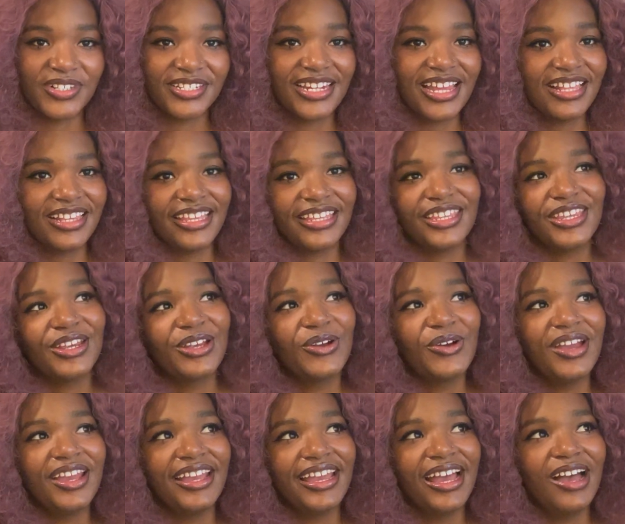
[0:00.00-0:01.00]
It's not like you're
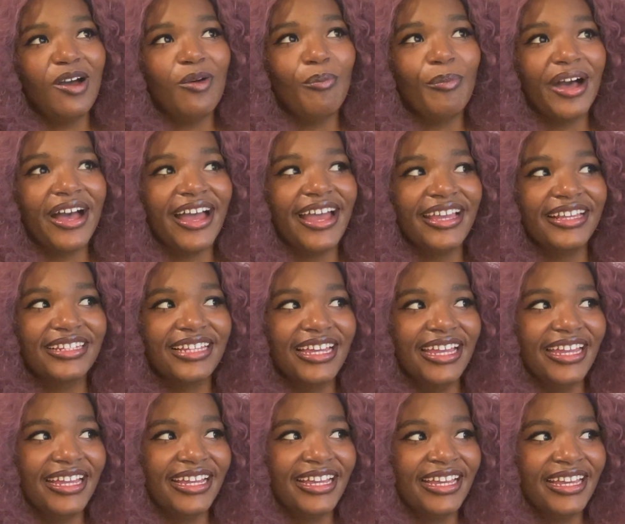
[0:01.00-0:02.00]
going out and buying
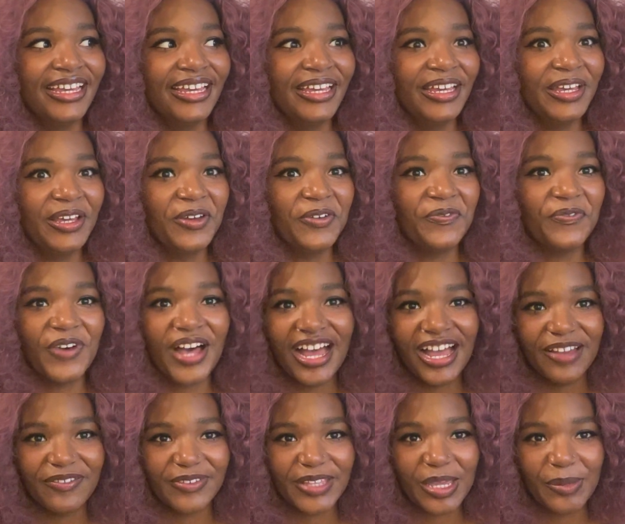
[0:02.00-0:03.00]
like
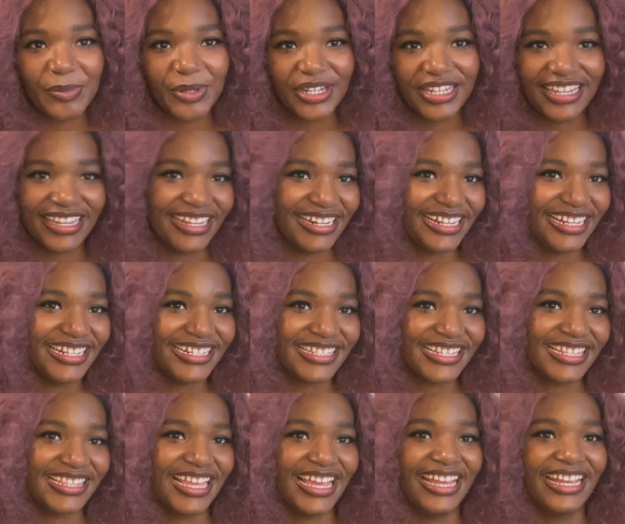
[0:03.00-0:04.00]
5 Lamborghinis
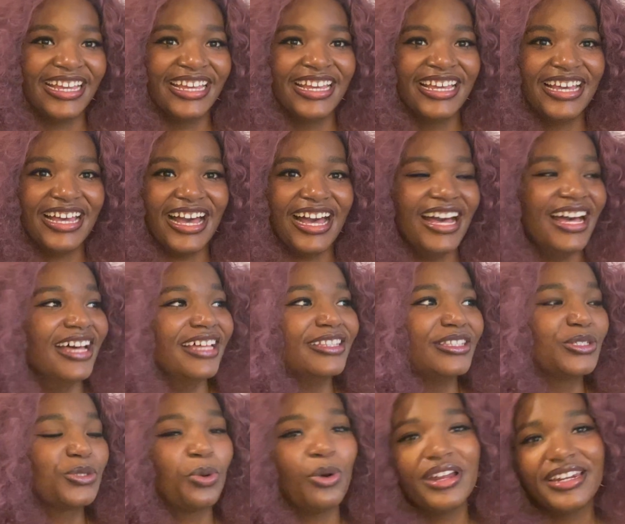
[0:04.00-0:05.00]
and like a
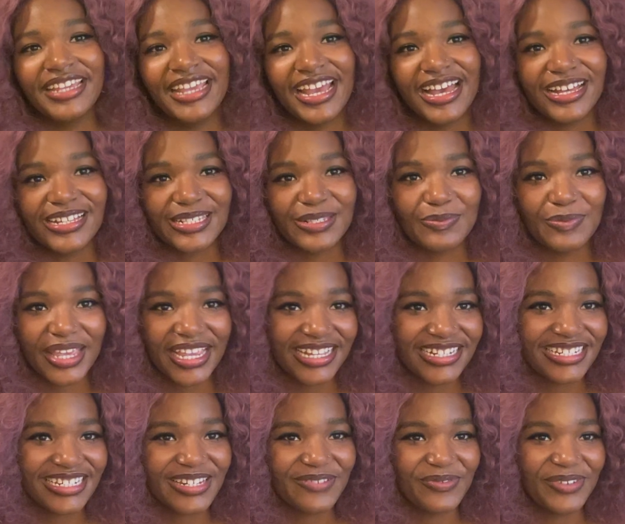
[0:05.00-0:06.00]
20-house
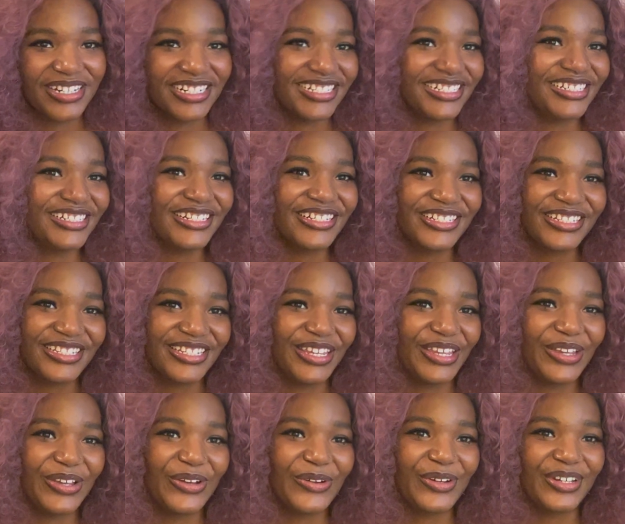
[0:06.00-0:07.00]
mansion when it's just
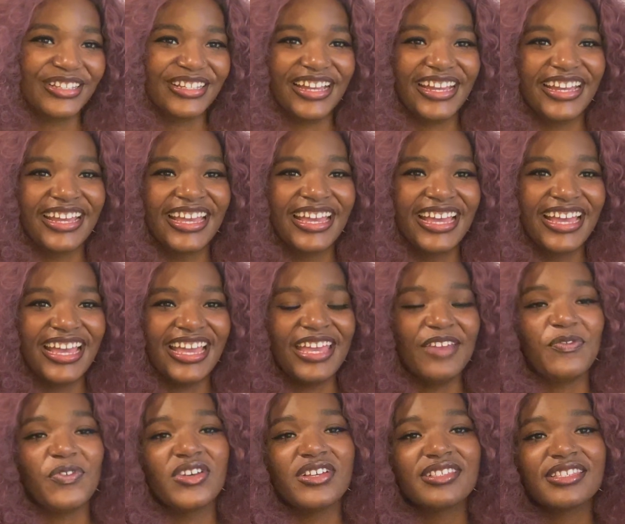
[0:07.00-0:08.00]
you, or like
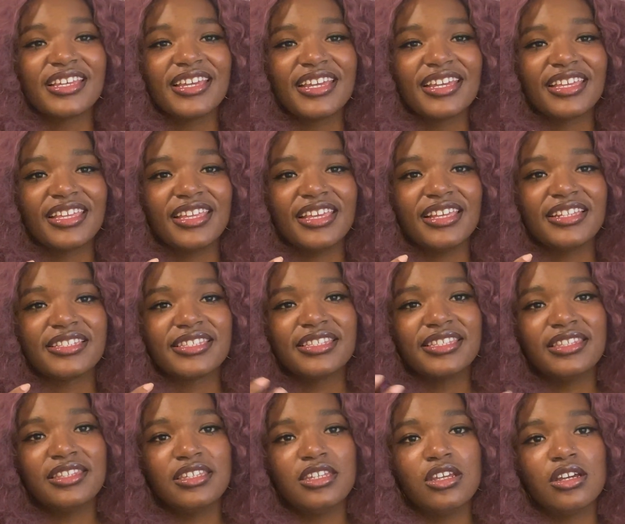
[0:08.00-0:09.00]
it feels like it's
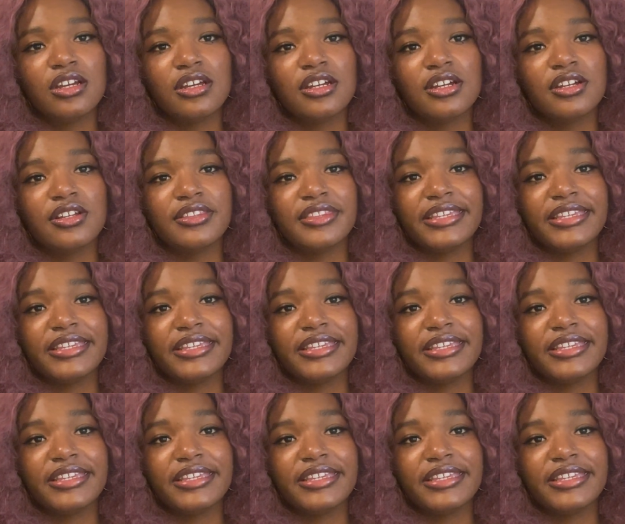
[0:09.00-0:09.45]
your